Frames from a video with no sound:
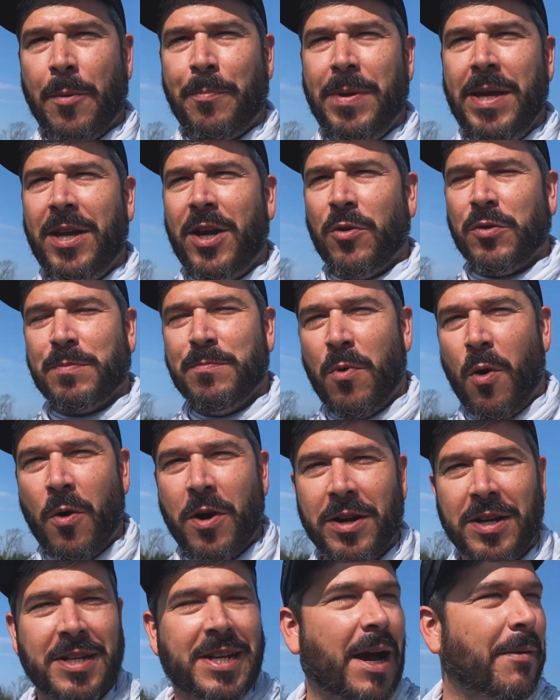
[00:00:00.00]
Pete goes more
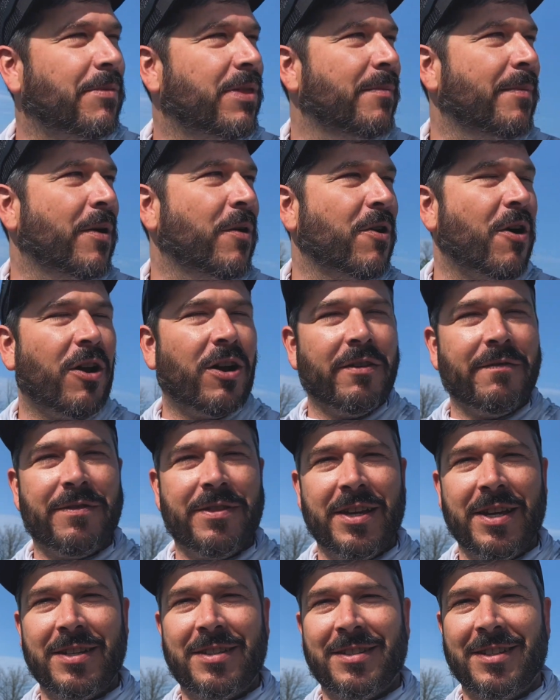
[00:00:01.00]
in depth about all of
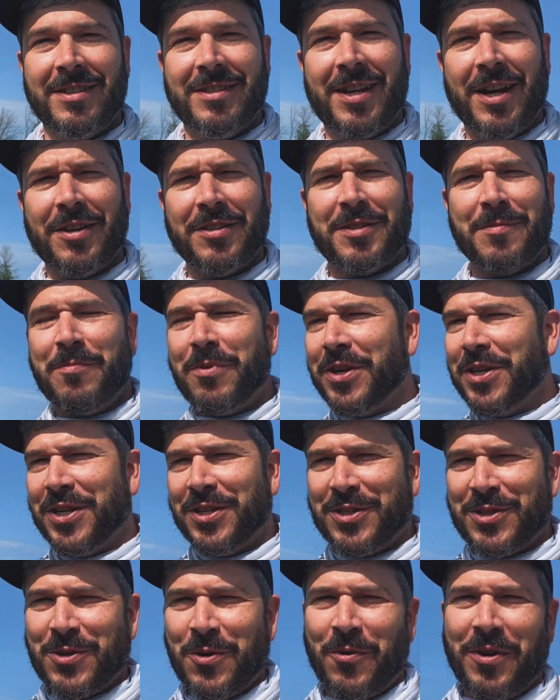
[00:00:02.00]
this and tells some pretty good
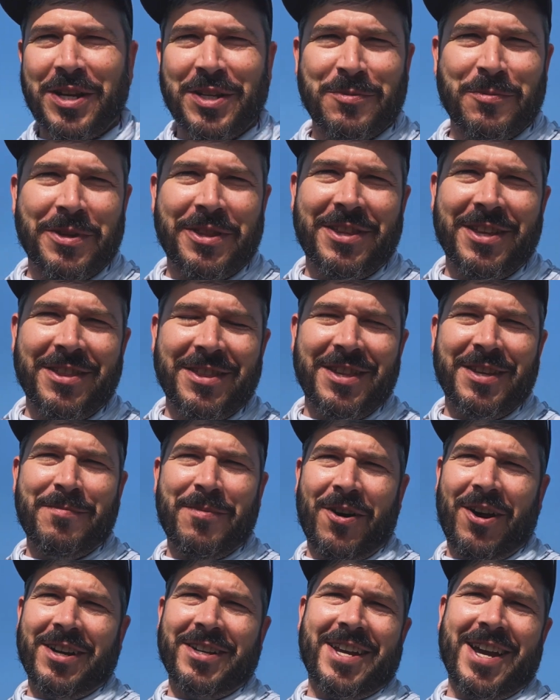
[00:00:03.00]
stories within the
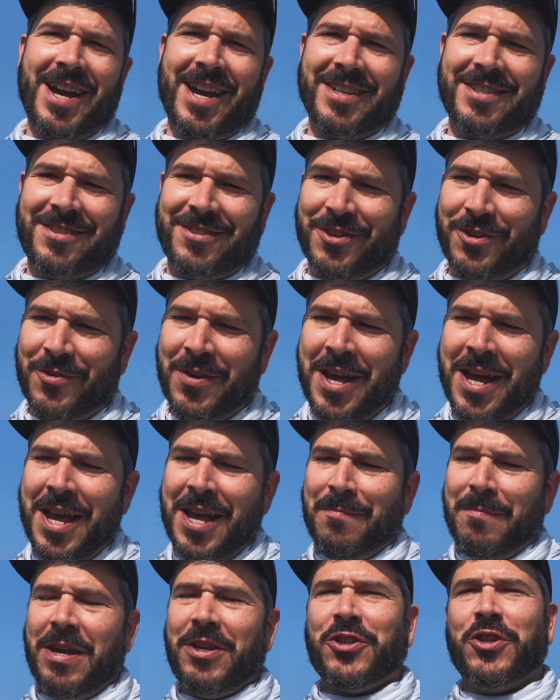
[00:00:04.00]
podcast. So
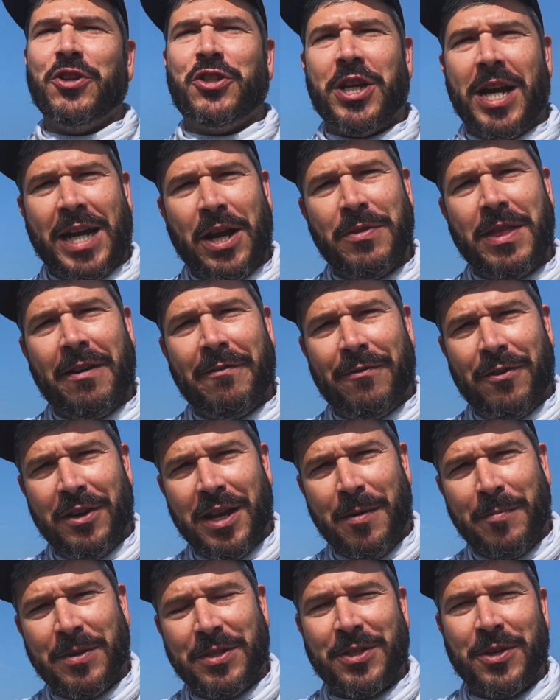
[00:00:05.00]
make sure you check out that full
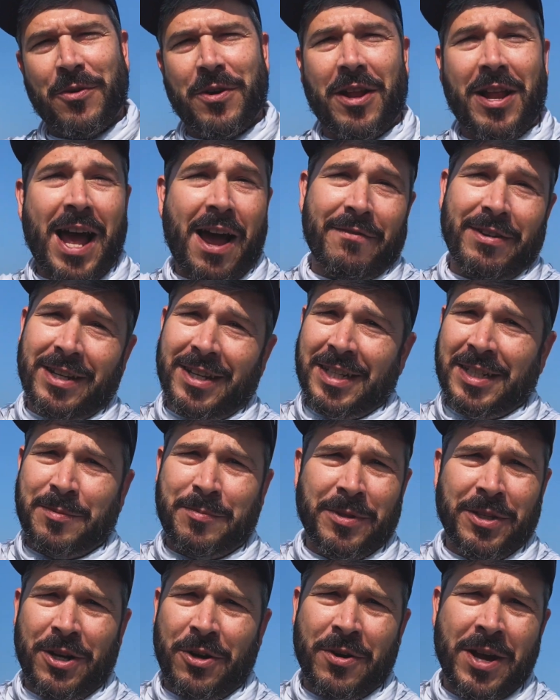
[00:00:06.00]
episode. I'll have it linked
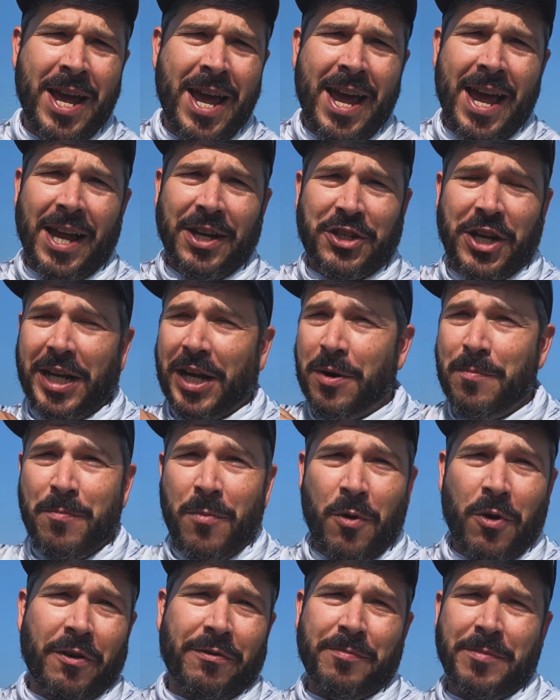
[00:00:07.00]
below and check out
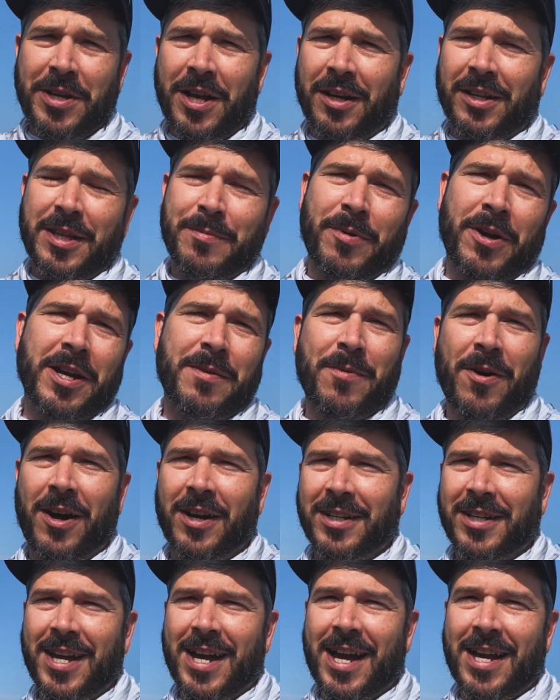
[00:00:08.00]
more from the Ugly Pike
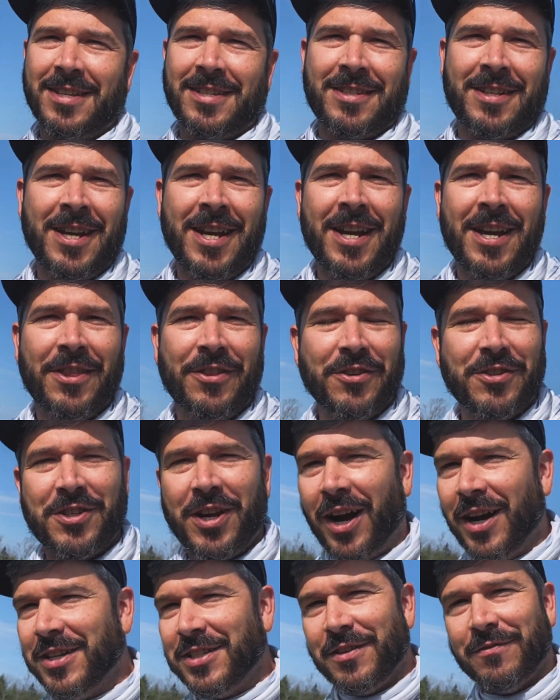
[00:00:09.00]
podcast. There's
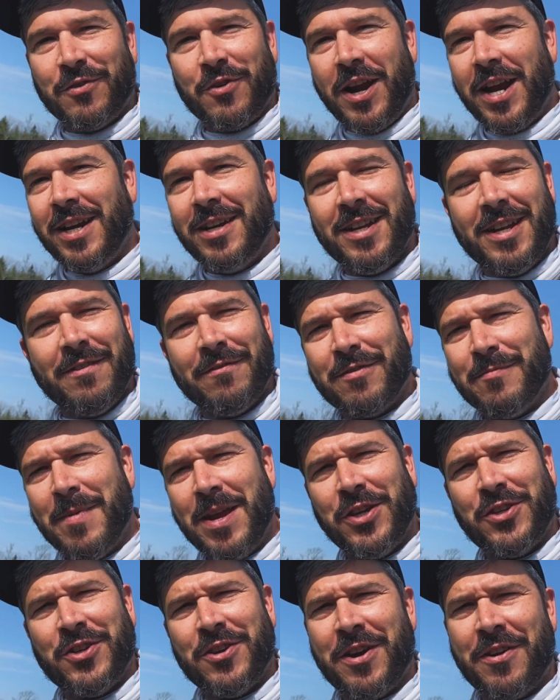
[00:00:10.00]
tons of great
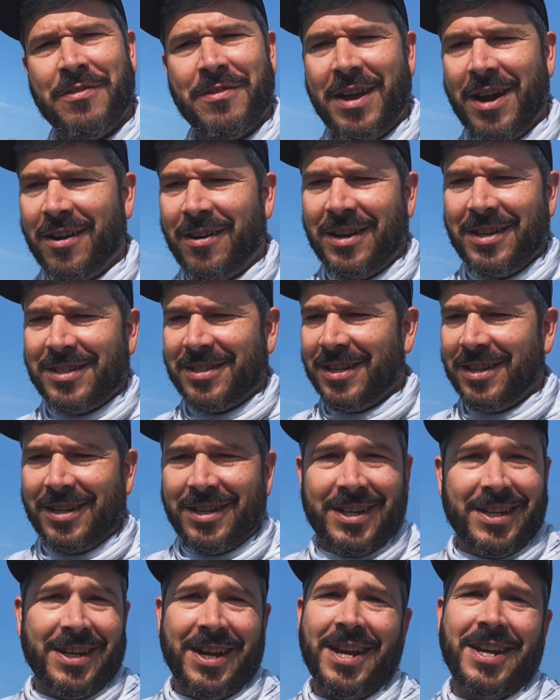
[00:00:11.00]
information on there. It's a
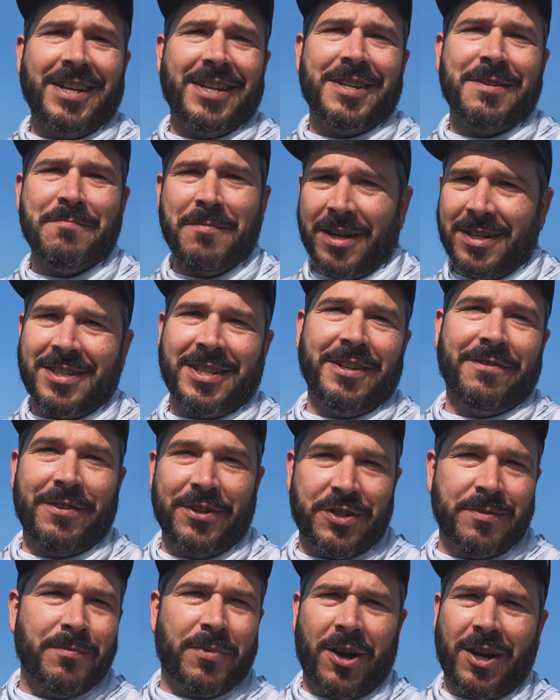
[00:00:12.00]
Canadian muskie
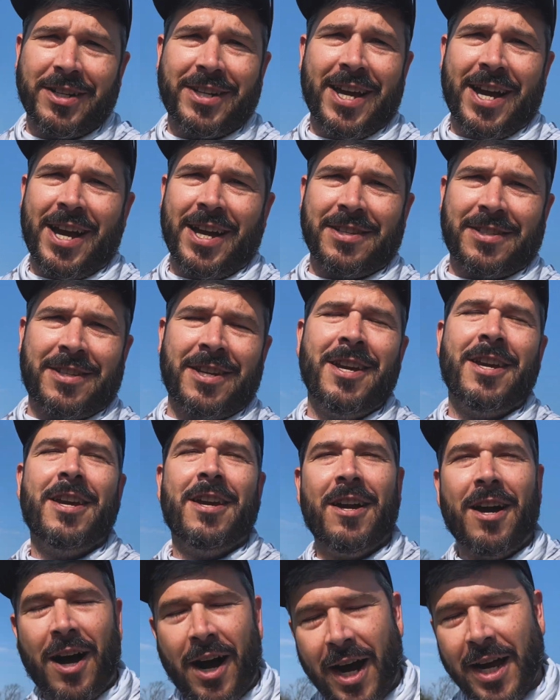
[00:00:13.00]
fishing podcast.
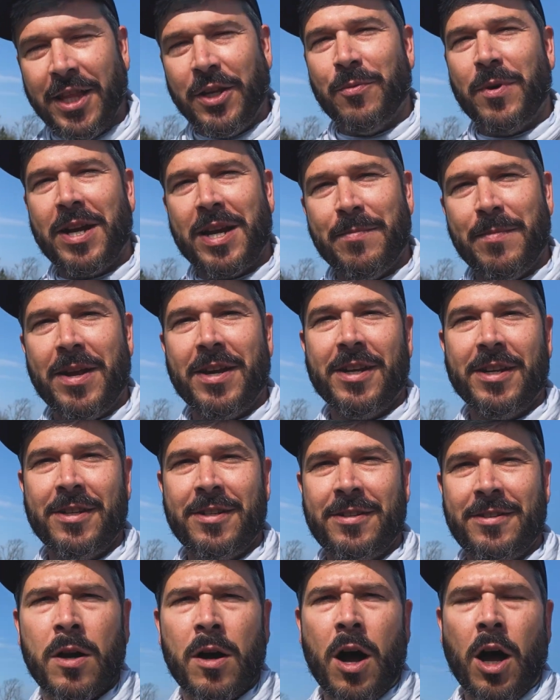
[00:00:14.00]
Highly recommend it.
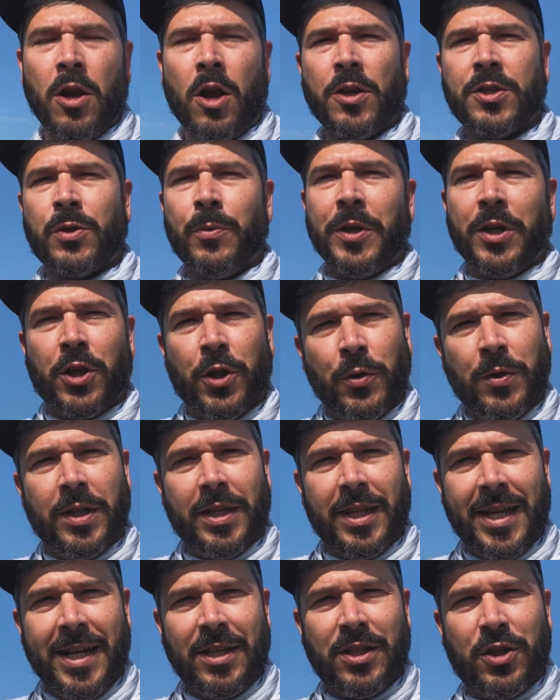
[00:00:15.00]
I'll also include a
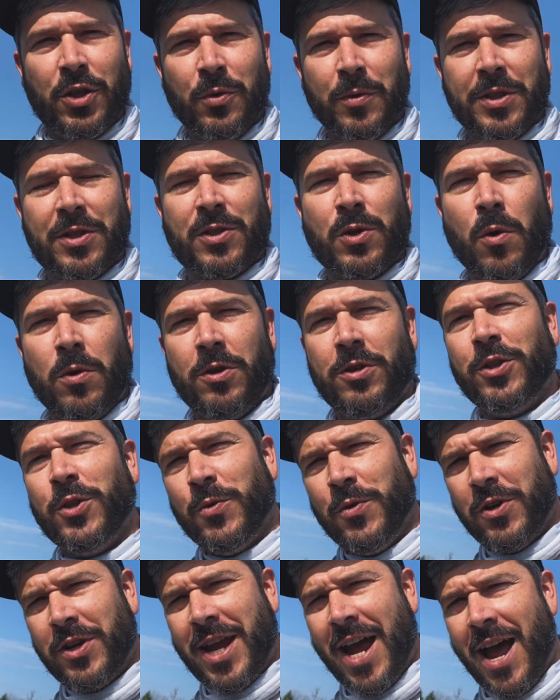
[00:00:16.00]
link to a
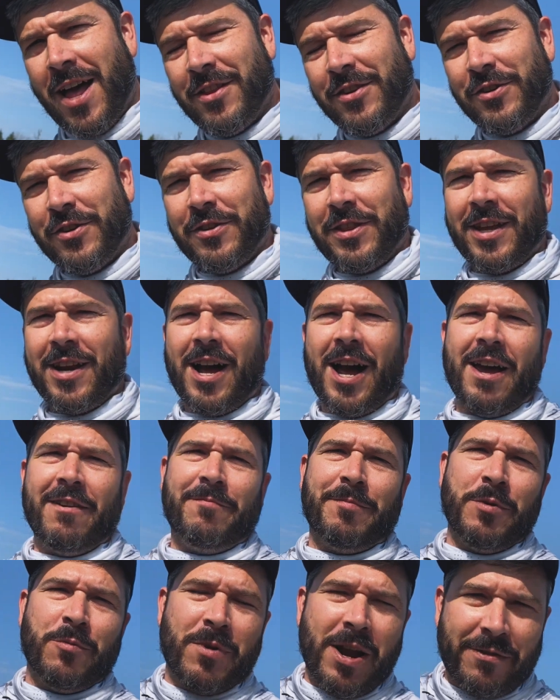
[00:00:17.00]
solunar calendar that I've
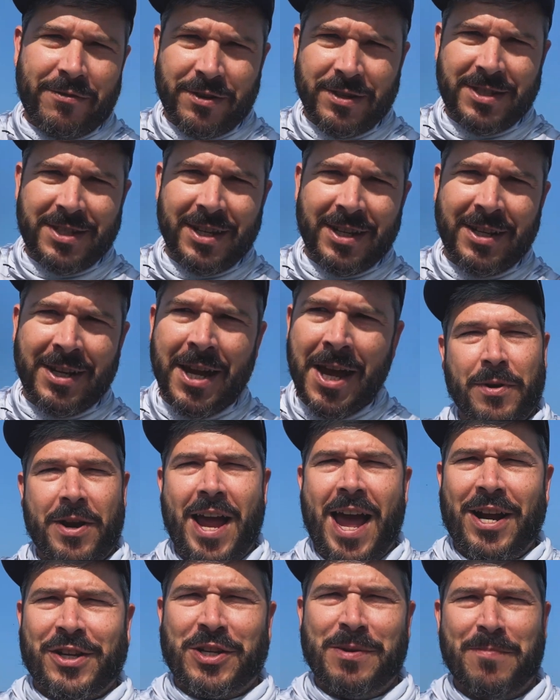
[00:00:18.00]
been referencing, but I
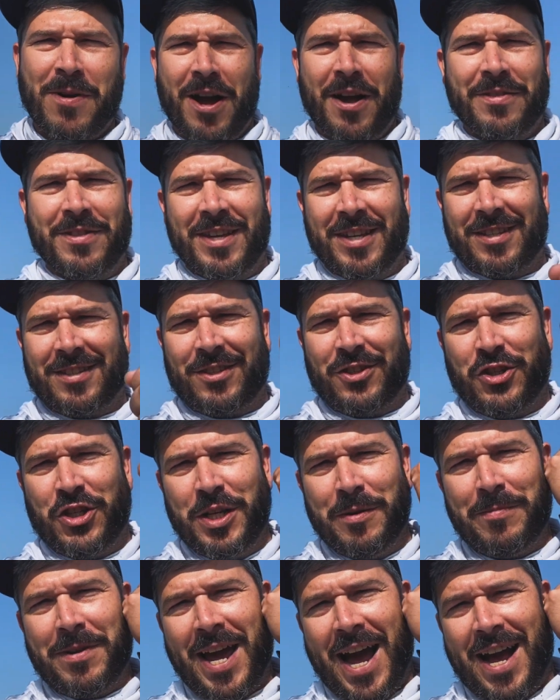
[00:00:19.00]
actually bought this
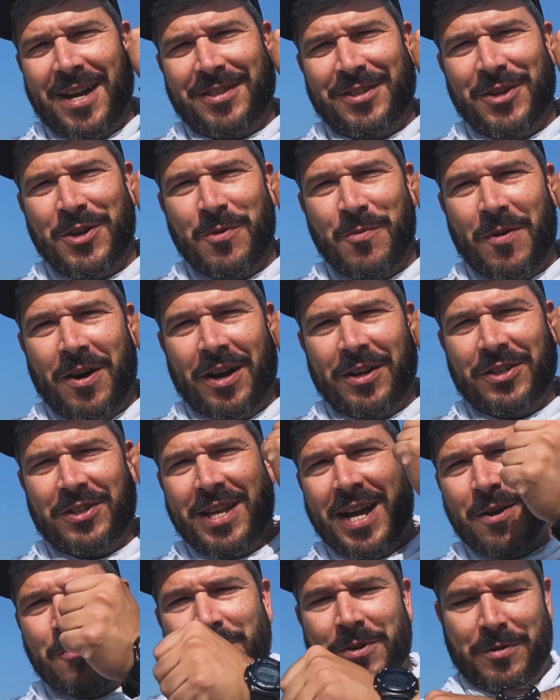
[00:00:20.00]
cheap Casio watch
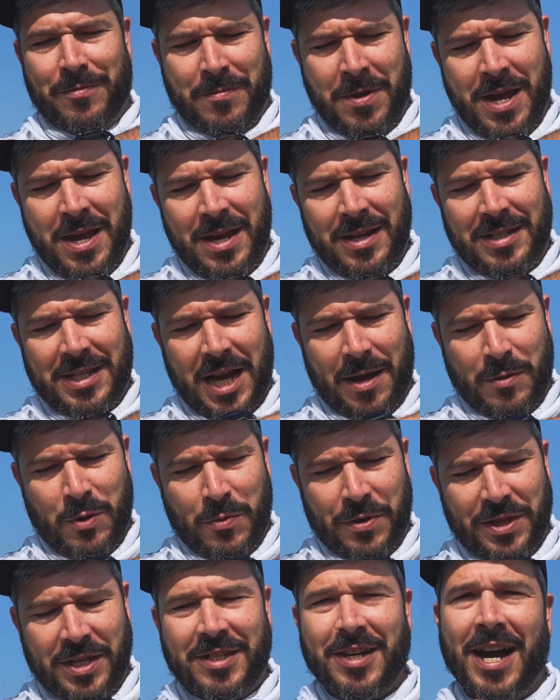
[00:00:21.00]
that will tell me
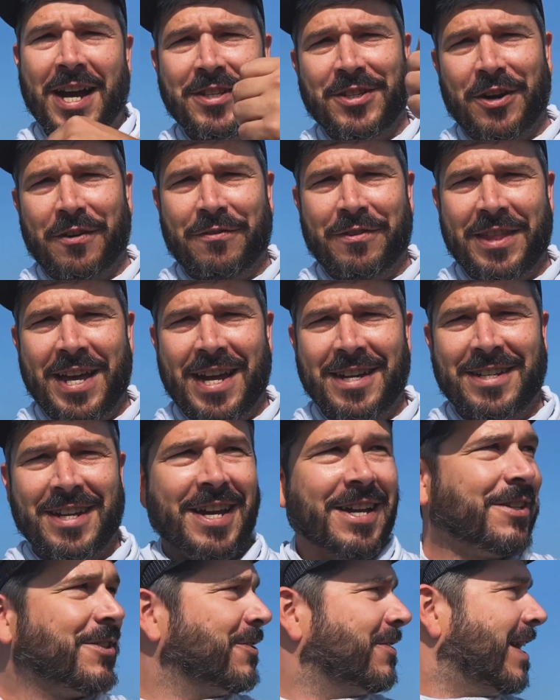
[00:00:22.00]
what the tides are for that
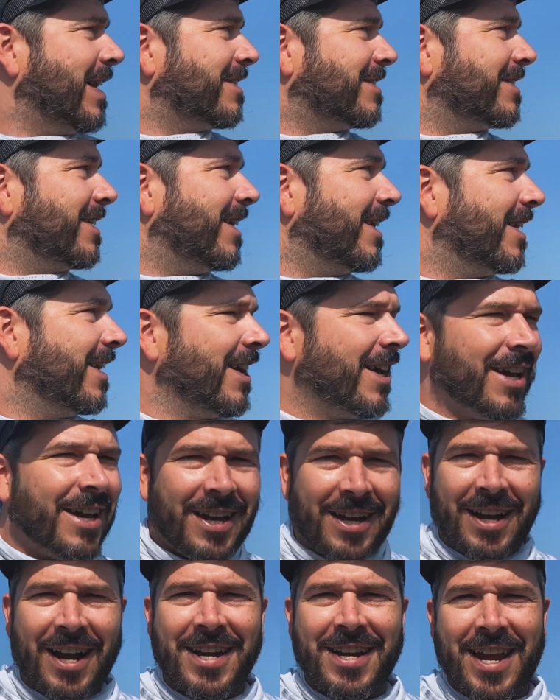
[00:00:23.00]
day. So that's uh,
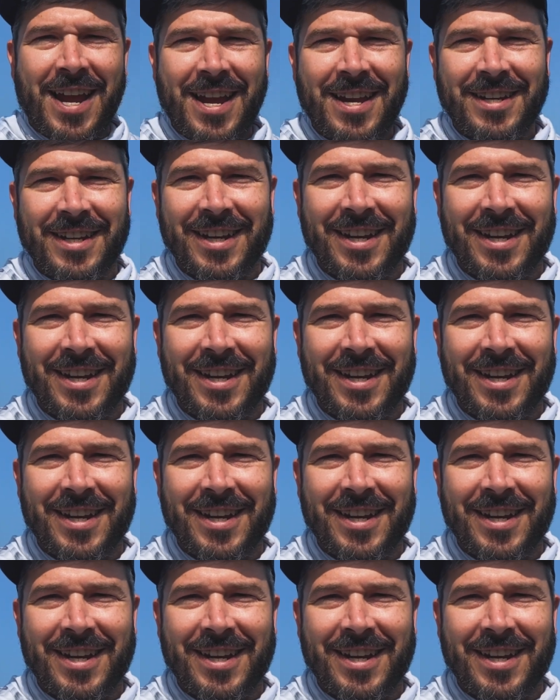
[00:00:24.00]
kind of handy.